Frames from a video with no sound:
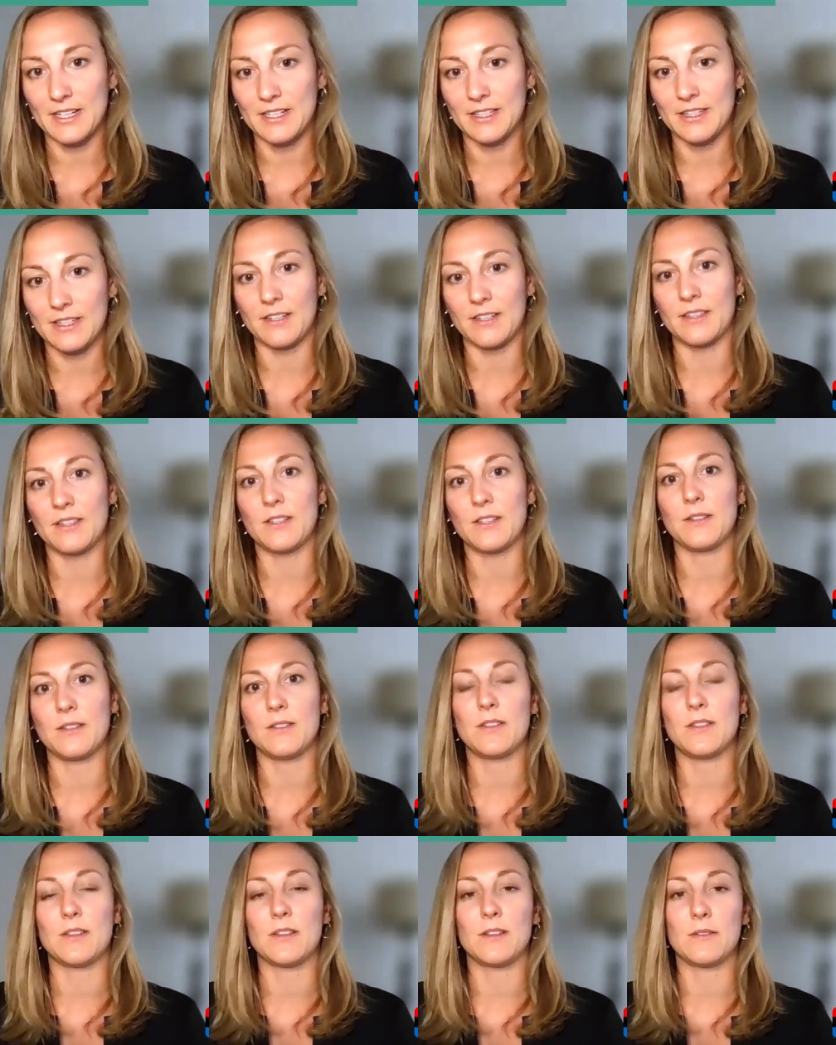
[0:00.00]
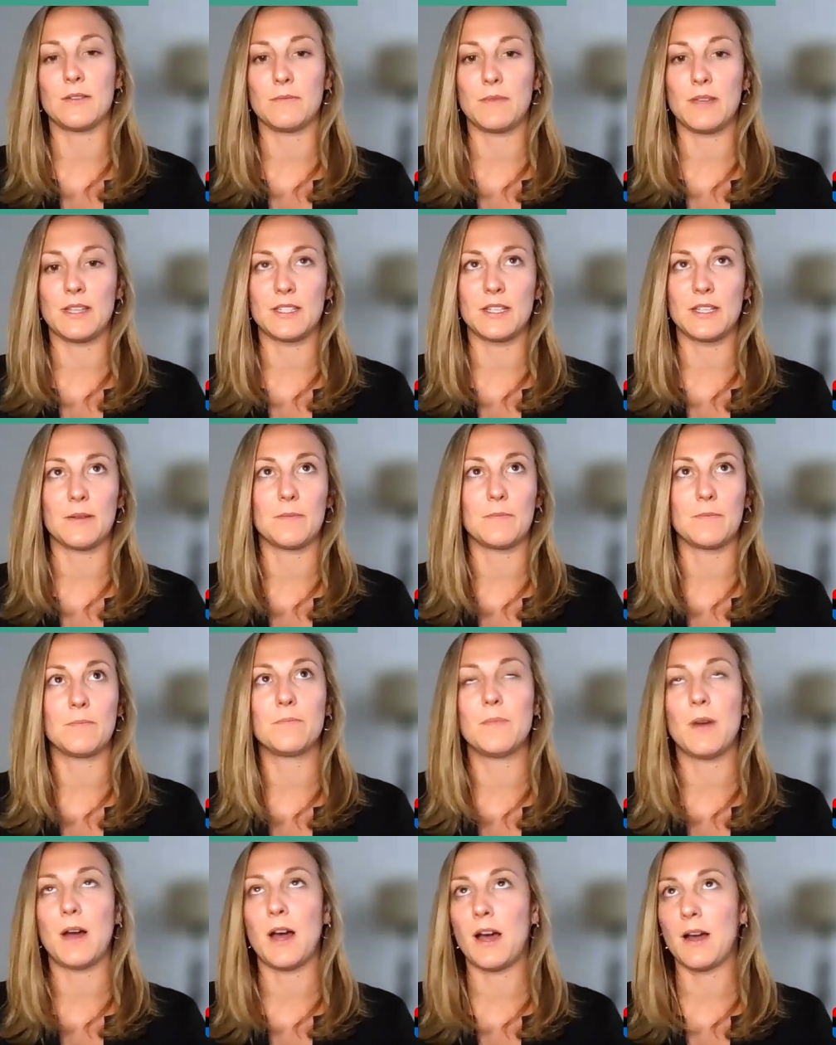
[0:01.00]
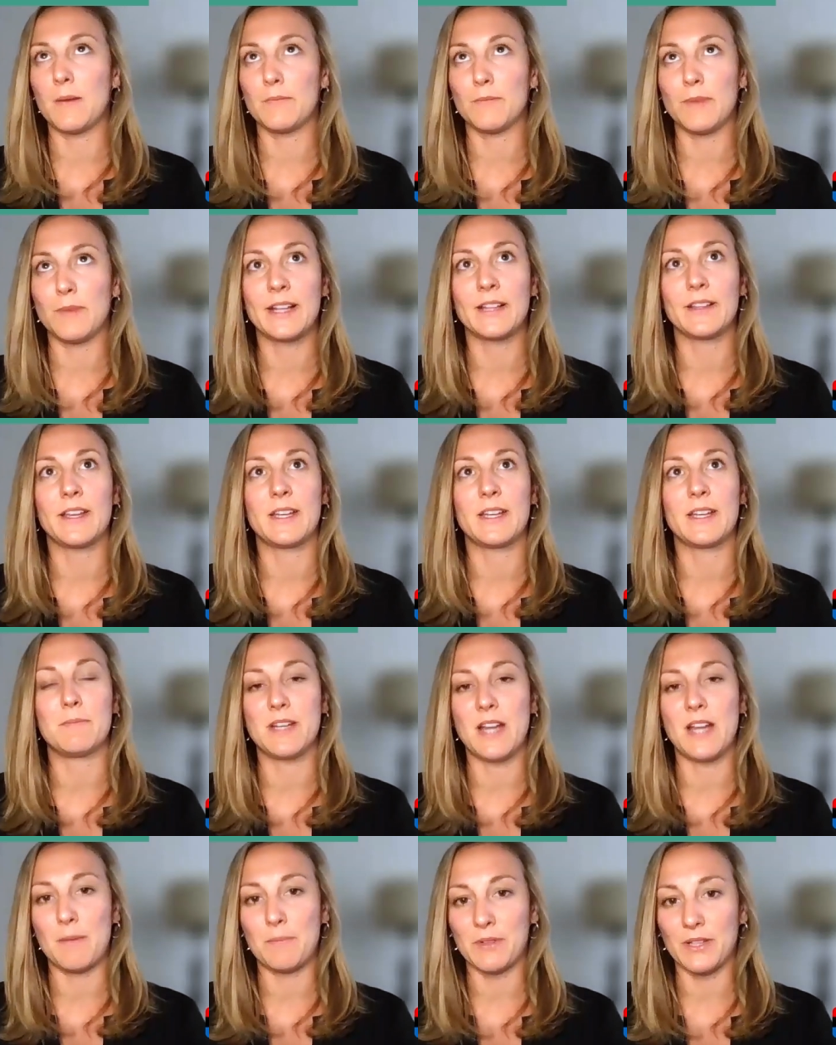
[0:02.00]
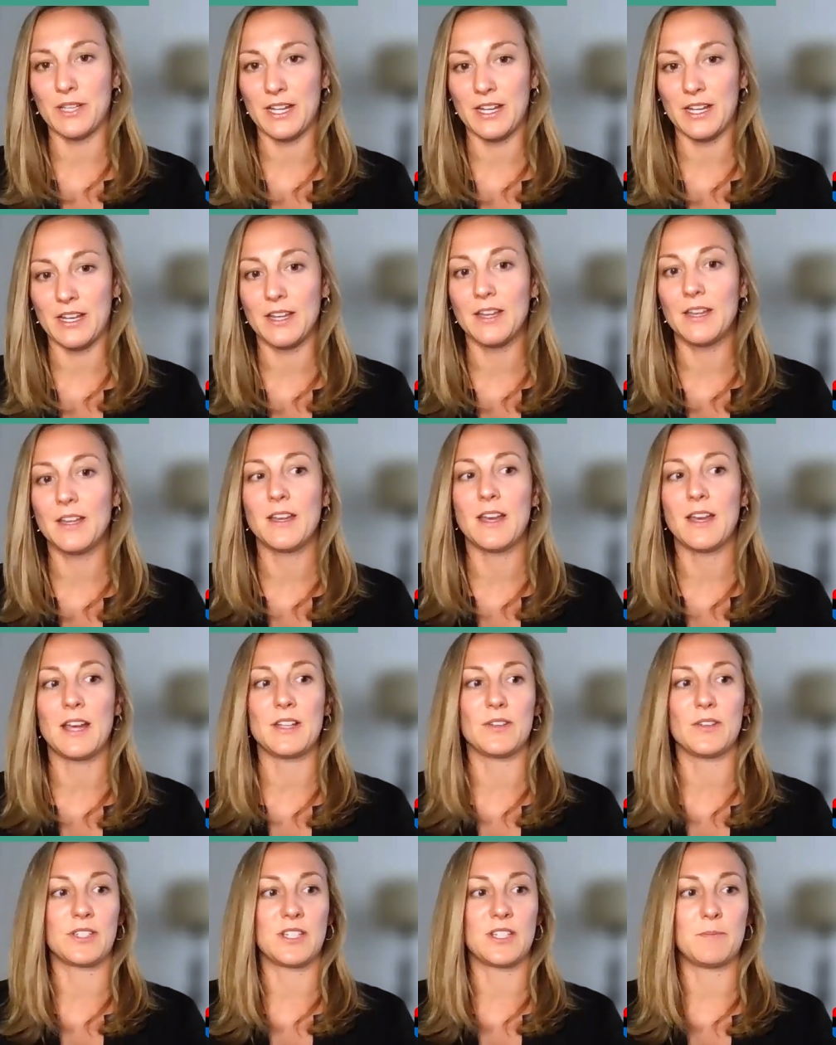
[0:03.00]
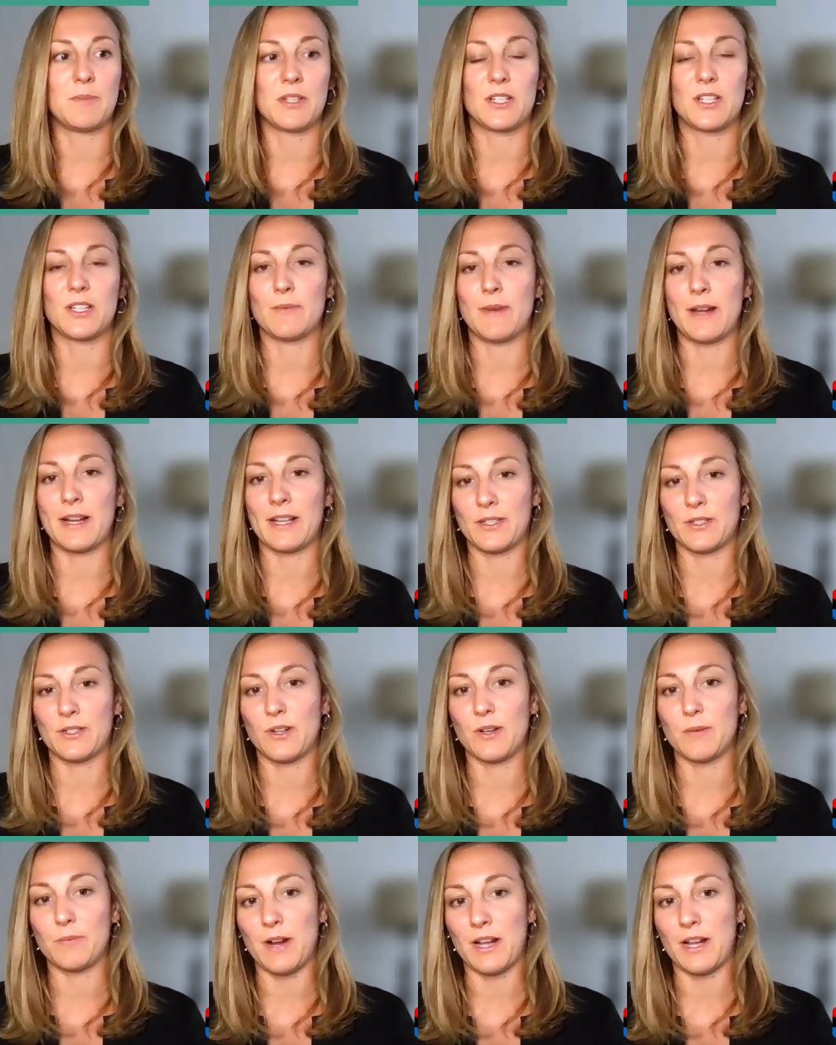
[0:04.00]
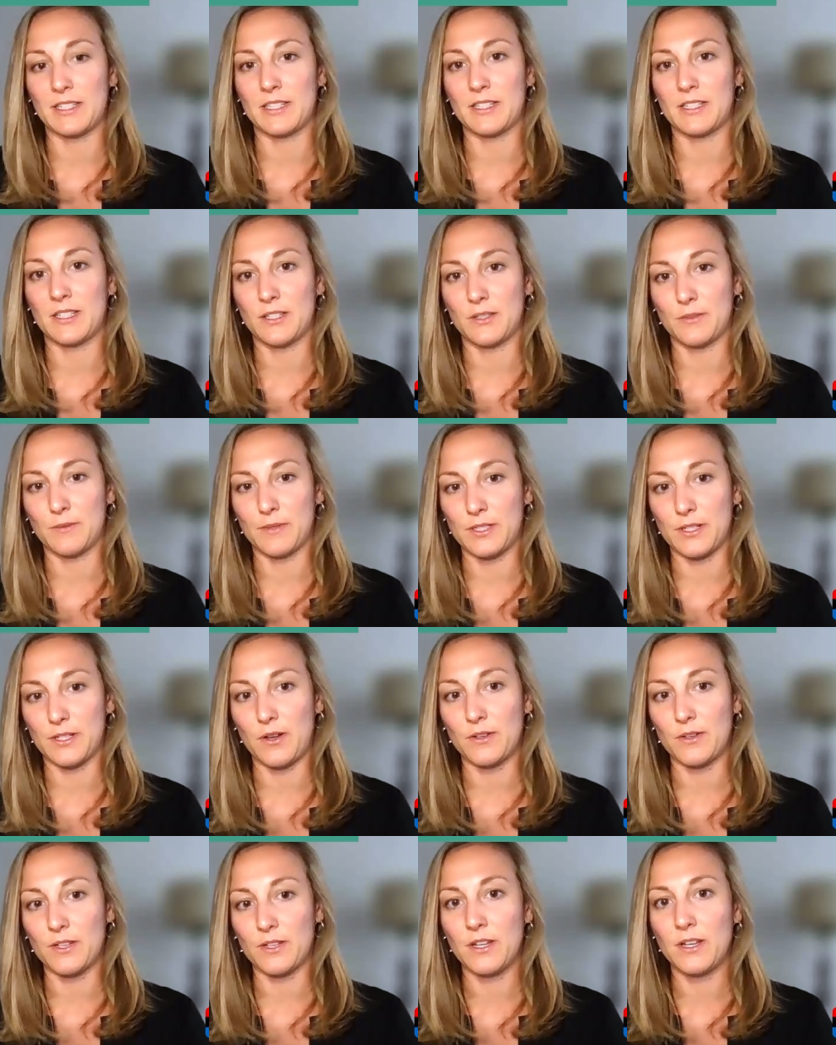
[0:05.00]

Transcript: The, the, the, it's a um, regulated monopoly and you're subject to the regulatory process as a result.